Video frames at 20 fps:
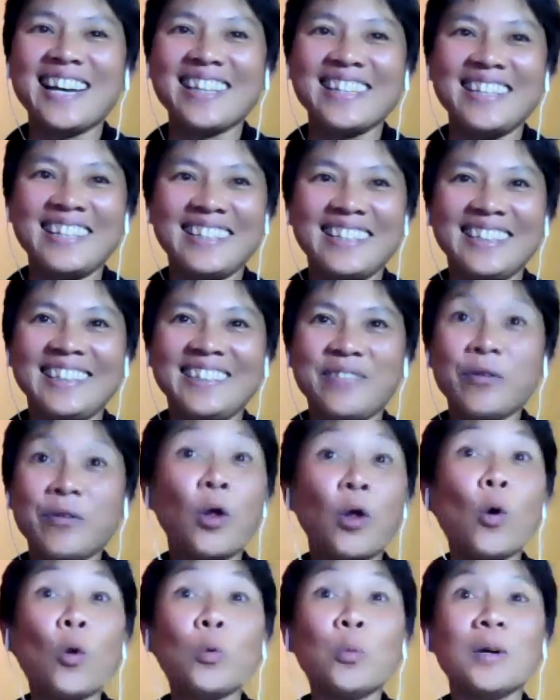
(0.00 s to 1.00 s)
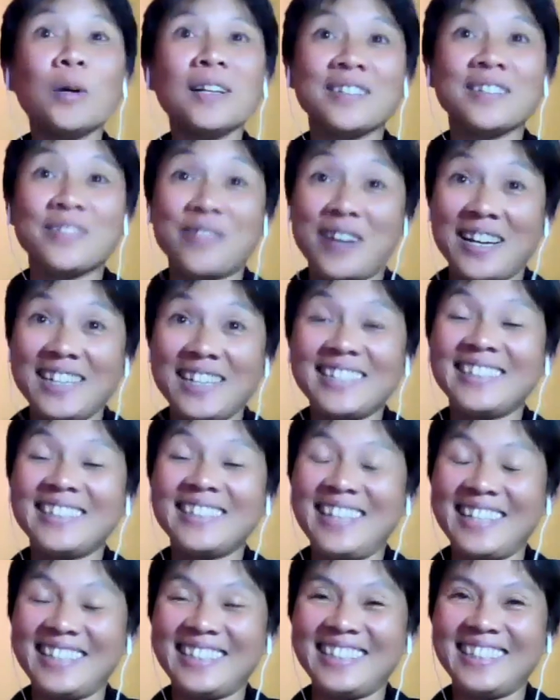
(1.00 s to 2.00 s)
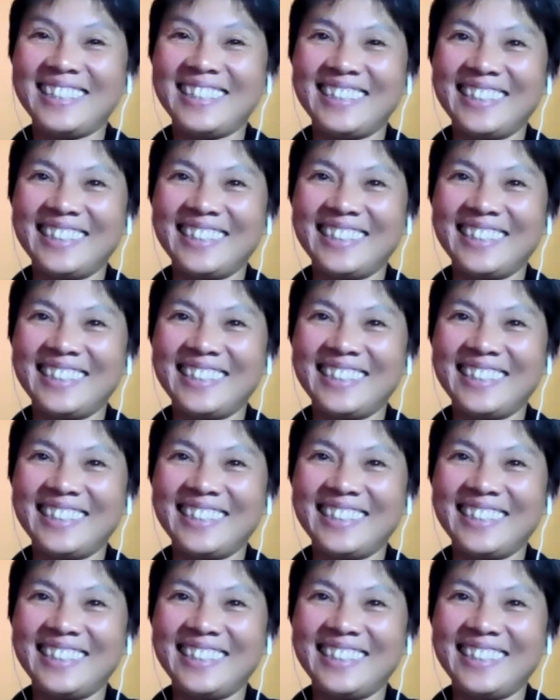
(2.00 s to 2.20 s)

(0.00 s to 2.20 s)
Cathy, for the whole world, right? Yes.